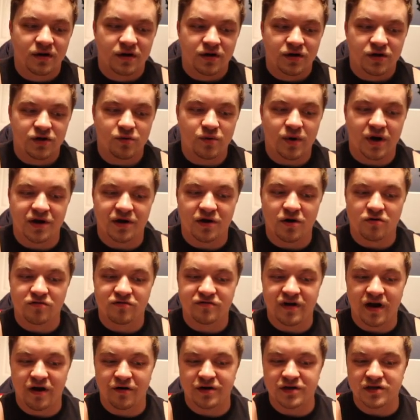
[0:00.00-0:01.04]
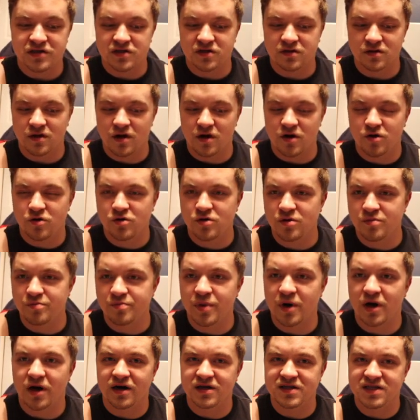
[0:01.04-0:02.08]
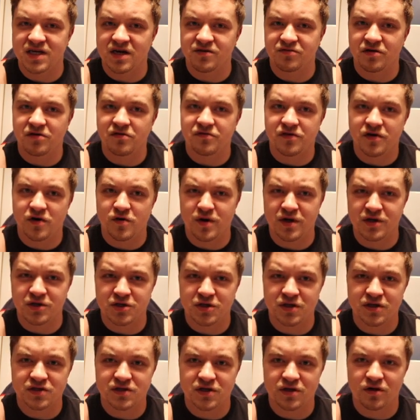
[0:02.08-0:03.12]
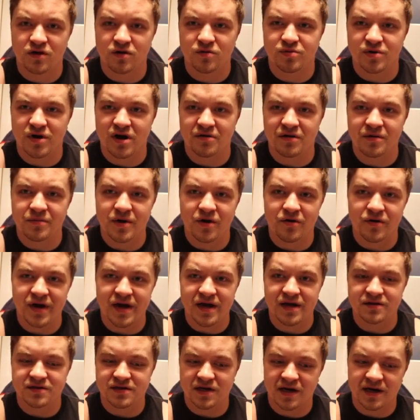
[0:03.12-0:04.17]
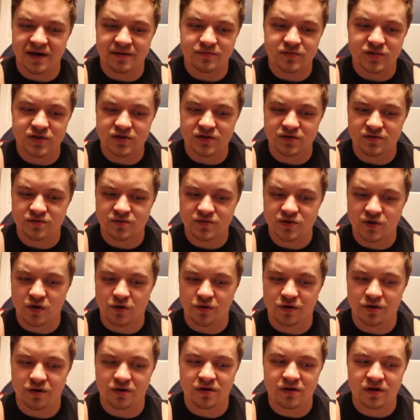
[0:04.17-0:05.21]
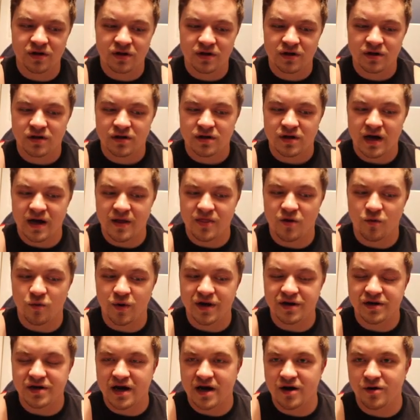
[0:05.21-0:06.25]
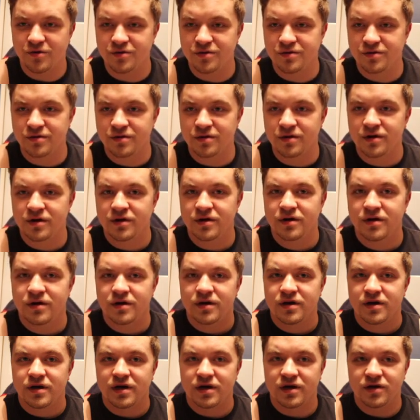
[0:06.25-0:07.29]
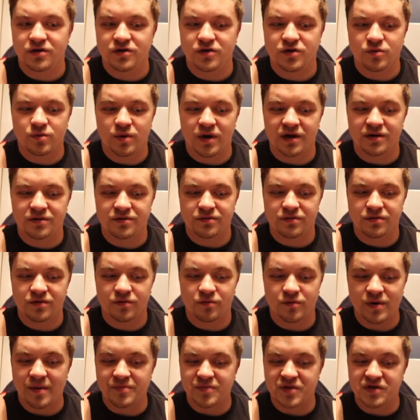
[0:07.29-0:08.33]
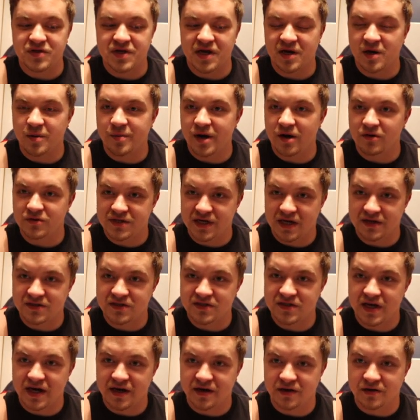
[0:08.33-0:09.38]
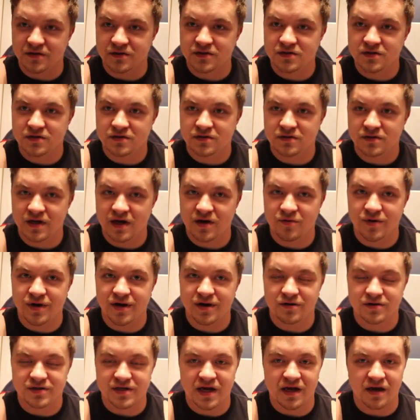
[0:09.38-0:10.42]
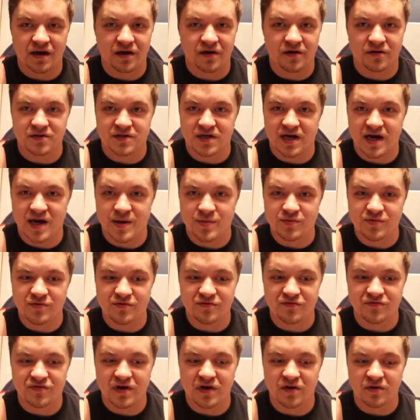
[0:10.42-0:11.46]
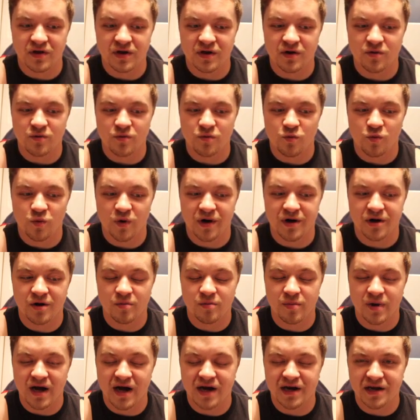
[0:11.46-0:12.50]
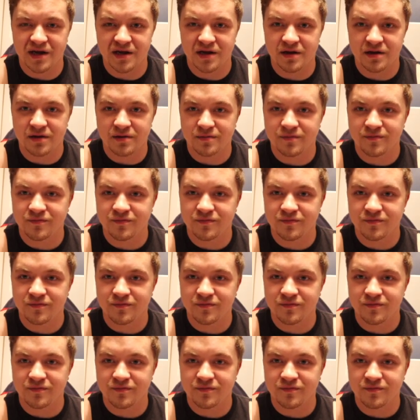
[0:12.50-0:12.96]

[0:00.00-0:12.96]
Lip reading: You want to go very slow, pause every few inches, probably about 8 times total on the way down. And you want the rep to take about 10 seconds. That way you're taking your time, feeling where your body,